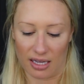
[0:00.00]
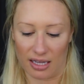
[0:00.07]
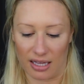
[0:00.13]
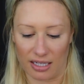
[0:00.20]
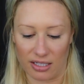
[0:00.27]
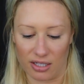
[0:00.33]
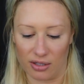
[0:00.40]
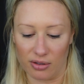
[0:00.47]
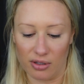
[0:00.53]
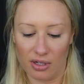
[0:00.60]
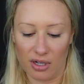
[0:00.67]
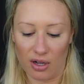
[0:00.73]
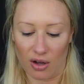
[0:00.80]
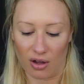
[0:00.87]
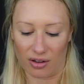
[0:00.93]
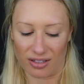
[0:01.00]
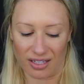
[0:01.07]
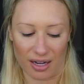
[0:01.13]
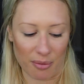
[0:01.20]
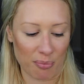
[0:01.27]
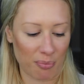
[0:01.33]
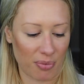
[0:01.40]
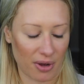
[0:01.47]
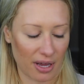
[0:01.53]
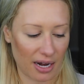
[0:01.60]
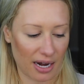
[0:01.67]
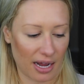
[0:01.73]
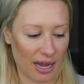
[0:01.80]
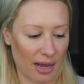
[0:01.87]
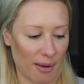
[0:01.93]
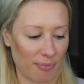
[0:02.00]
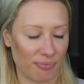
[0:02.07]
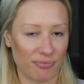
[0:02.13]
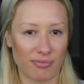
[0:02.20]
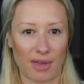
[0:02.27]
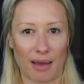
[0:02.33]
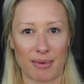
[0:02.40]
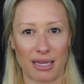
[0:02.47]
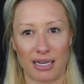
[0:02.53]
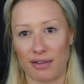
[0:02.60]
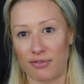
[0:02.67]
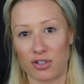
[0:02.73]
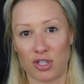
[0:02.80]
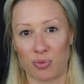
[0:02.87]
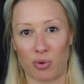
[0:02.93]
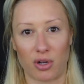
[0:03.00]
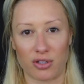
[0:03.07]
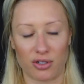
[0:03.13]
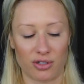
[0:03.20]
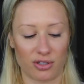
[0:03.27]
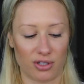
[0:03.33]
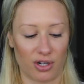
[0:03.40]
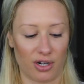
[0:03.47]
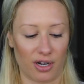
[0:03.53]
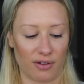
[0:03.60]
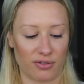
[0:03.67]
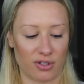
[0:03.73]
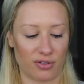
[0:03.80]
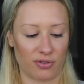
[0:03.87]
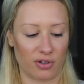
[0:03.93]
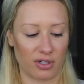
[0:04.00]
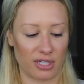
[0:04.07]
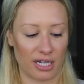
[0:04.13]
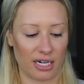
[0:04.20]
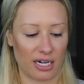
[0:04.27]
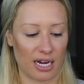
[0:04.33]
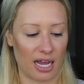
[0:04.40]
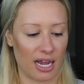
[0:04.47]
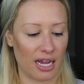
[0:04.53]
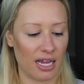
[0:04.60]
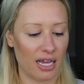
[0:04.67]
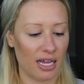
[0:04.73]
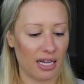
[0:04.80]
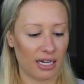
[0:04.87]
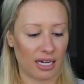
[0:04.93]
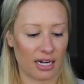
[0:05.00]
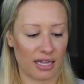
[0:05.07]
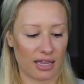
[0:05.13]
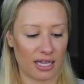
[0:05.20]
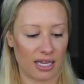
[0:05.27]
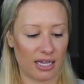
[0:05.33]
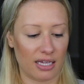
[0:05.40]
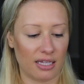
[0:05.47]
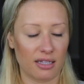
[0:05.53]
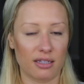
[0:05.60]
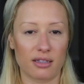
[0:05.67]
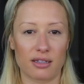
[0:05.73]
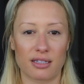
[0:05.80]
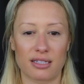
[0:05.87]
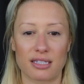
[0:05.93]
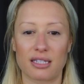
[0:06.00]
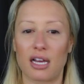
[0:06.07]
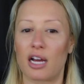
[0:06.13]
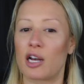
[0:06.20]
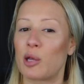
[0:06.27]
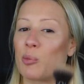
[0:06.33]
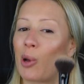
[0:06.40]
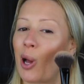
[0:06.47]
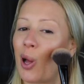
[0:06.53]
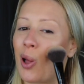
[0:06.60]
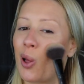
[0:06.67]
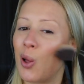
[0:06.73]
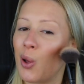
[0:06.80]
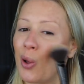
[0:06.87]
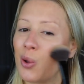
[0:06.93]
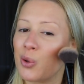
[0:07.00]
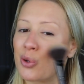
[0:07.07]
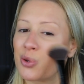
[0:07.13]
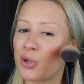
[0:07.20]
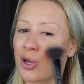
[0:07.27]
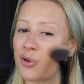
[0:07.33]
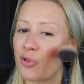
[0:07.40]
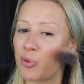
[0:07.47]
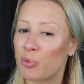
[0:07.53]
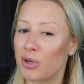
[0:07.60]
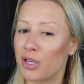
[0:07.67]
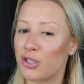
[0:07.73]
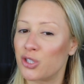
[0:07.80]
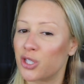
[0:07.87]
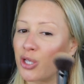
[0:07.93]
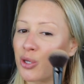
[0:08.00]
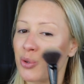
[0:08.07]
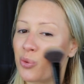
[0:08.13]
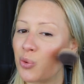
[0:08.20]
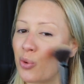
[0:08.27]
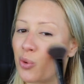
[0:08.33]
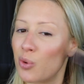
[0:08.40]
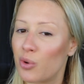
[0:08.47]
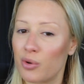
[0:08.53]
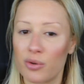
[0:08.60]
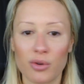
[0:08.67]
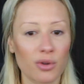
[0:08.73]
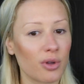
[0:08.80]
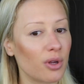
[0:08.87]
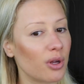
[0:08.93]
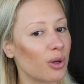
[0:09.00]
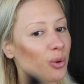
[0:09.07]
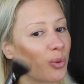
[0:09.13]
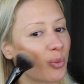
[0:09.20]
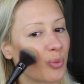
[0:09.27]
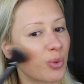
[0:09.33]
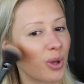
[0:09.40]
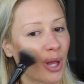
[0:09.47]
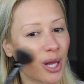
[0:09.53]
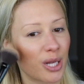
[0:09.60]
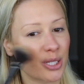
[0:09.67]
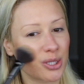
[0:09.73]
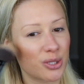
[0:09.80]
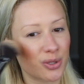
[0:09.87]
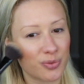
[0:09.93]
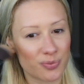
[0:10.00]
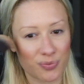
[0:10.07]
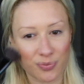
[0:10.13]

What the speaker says: I like to all the time. But, I mean, even just bronzer is good enough just for a day-to-day kind of thing. This is Honeybell, which is kind of a peachy blush.